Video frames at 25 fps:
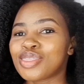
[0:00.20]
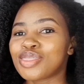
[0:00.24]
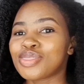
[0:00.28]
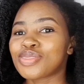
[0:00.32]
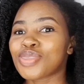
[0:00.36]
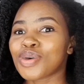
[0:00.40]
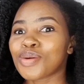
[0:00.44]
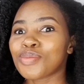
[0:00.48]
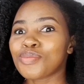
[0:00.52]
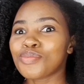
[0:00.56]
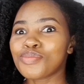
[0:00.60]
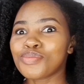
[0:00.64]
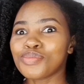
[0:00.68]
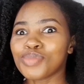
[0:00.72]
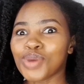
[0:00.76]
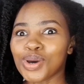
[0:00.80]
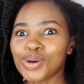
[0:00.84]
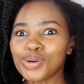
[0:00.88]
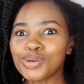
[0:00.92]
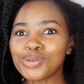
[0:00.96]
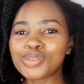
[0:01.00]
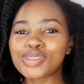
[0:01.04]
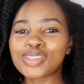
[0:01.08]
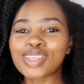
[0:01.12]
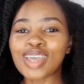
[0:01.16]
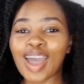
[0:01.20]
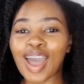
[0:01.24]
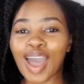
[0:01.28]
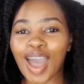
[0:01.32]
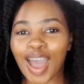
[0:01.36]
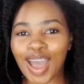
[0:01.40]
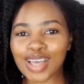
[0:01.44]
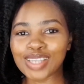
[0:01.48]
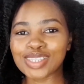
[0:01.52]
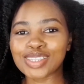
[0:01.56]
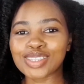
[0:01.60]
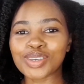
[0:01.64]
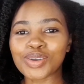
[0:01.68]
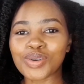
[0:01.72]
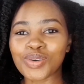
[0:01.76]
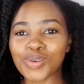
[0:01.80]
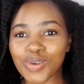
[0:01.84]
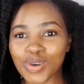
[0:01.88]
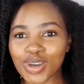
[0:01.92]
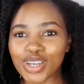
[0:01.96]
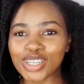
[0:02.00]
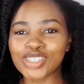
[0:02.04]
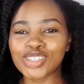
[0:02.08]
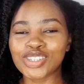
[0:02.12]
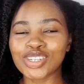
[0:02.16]
The most asked
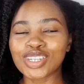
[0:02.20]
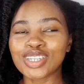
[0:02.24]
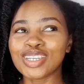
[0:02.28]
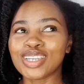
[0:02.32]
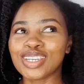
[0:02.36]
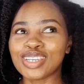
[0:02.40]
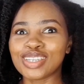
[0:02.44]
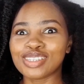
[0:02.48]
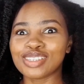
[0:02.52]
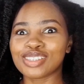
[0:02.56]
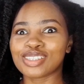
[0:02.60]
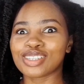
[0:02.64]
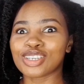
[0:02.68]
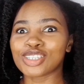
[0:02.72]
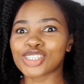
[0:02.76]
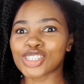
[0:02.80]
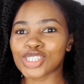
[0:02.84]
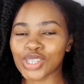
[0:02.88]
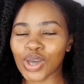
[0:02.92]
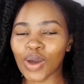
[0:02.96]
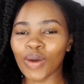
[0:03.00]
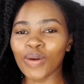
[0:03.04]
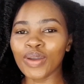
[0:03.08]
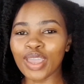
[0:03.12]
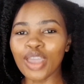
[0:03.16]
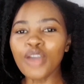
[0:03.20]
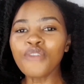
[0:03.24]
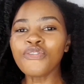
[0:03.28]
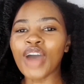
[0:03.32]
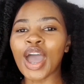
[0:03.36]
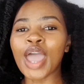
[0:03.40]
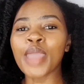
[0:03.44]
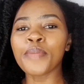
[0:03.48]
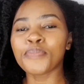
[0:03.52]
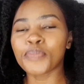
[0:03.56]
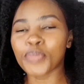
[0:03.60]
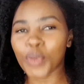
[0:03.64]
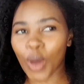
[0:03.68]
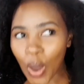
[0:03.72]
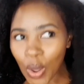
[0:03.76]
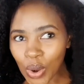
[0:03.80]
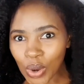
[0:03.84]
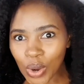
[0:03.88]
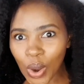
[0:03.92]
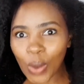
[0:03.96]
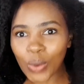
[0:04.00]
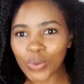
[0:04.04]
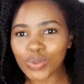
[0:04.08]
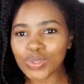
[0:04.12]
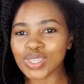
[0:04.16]
question is, so if I
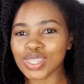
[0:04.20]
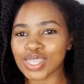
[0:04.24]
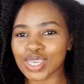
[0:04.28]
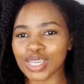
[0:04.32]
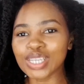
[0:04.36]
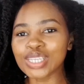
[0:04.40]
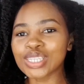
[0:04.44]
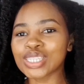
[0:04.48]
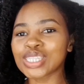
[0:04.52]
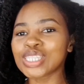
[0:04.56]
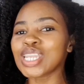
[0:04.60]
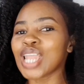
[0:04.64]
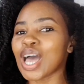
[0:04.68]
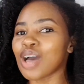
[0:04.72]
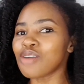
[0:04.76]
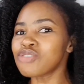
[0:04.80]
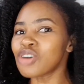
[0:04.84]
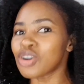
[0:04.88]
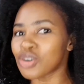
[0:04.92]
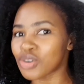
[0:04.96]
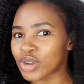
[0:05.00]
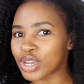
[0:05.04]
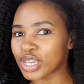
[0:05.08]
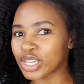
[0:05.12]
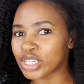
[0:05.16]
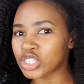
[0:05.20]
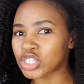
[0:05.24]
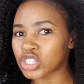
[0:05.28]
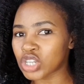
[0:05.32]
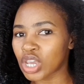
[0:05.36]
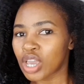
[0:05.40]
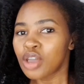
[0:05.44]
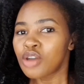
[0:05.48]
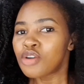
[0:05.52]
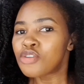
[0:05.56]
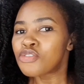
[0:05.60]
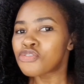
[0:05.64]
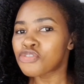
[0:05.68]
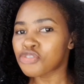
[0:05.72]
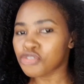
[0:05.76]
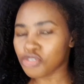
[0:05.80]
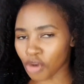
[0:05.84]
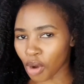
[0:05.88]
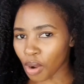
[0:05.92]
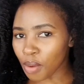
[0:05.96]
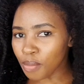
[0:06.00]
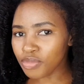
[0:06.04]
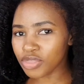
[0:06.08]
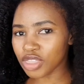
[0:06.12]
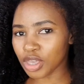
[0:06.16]
borrow this leverage
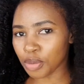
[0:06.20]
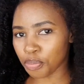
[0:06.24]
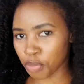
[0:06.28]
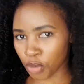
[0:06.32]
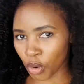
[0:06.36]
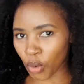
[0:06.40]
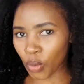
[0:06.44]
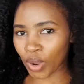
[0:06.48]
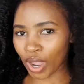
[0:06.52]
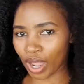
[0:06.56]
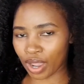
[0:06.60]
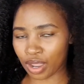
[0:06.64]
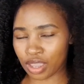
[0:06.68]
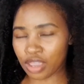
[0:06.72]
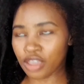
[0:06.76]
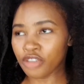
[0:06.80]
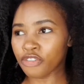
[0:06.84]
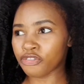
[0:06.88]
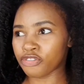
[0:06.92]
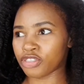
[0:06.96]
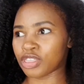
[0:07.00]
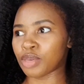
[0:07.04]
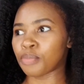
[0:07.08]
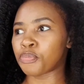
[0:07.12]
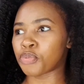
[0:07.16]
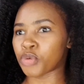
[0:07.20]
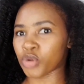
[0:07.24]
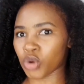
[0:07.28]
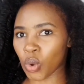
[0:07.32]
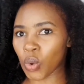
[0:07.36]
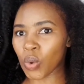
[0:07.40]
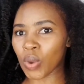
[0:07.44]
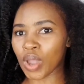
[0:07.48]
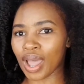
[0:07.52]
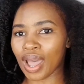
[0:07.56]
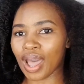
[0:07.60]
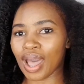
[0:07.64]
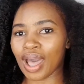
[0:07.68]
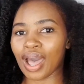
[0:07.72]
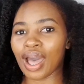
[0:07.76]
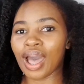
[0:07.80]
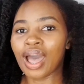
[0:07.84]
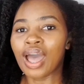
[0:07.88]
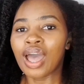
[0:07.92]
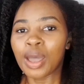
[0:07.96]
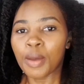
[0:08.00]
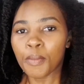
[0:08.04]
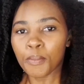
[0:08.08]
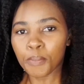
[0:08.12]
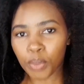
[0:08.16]
from the broker, if the broker
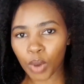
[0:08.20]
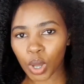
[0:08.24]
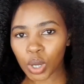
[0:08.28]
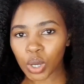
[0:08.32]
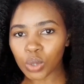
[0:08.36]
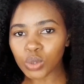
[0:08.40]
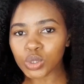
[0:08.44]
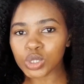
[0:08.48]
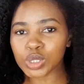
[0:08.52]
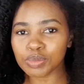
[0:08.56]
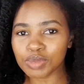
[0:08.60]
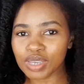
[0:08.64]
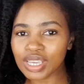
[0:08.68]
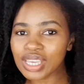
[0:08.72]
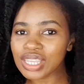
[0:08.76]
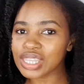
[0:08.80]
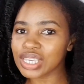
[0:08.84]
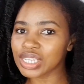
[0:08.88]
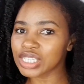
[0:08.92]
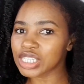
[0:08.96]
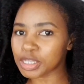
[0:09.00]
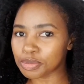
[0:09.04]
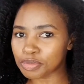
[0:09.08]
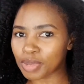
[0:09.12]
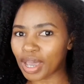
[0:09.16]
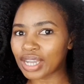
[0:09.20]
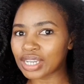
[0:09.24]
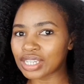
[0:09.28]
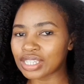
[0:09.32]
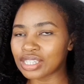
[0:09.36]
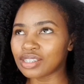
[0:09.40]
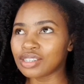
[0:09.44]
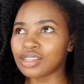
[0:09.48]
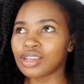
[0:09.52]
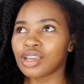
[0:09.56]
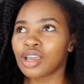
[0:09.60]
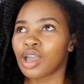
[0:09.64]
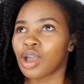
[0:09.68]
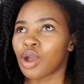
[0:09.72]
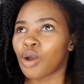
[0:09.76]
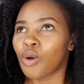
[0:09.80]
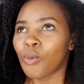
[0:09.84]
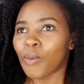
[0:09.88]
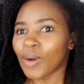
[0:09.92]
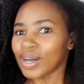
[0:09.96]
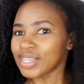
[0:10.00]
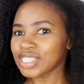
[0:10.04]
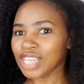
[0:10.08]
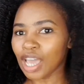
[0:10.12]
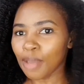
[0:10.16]
borrows me this money,
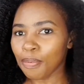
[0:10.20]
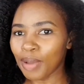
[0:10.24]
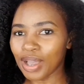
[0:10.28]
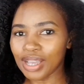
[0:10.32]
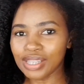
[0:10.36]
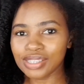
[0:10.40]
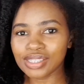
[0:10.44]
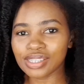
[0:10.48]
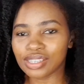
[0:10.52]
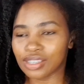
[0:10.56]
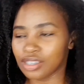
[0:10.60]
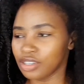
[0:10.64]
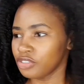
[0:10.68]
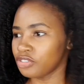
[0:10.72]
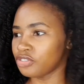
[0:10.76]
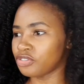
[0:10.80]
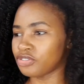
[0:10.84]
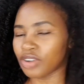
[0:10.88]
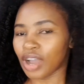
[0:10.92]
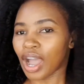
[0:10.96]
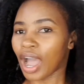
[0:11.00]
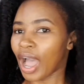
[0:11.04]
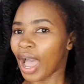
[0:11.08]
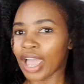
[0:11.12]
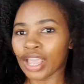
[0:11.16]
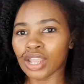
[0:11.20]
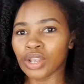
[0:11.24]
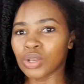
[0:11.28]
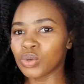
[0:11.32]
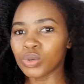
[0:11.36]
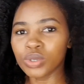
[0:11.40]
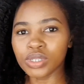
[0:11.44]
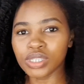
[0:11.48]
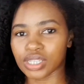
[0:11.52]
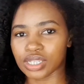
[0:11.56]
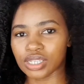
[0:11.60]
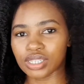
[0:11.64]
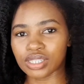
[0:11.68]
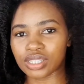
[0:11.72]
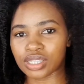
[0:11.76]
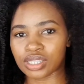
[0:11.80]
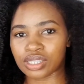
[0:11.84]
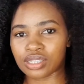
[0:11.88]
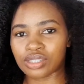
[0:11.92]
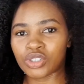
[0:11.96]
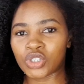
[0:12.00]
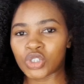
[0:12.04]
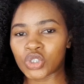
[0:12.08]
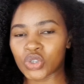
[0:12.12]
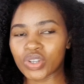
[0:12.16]
what happens if I lose it
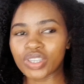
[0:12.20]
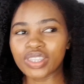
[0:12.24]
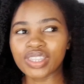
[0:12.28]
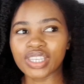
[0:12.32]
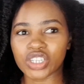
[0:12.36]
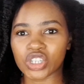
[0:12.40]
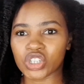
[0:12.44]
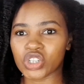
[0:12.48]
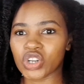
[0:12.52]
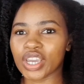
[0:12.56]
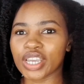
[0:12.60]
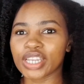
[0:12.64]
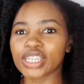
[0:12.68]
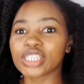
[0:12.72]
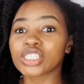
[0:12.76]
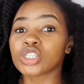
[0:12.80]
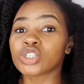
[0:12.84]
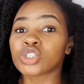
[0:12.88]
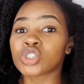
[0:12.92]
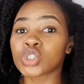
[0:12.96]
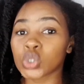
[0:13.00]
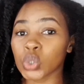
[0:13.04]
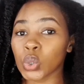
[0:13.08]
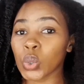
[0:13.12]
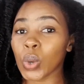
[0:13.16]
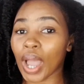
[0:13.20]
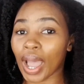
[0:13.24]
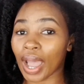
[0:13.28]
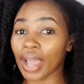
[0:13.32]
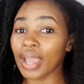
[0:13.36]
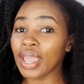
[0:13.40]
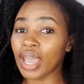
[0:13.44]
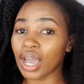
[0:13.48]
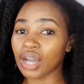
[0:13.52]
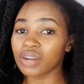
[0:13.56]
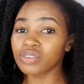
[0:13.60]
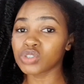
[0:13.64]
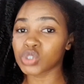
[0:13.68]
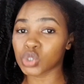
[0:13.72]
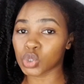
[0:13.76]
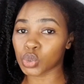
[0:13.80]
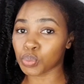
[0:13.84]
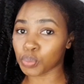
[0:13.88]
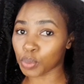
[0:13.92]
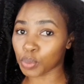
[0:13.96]
during the trade? Do I have to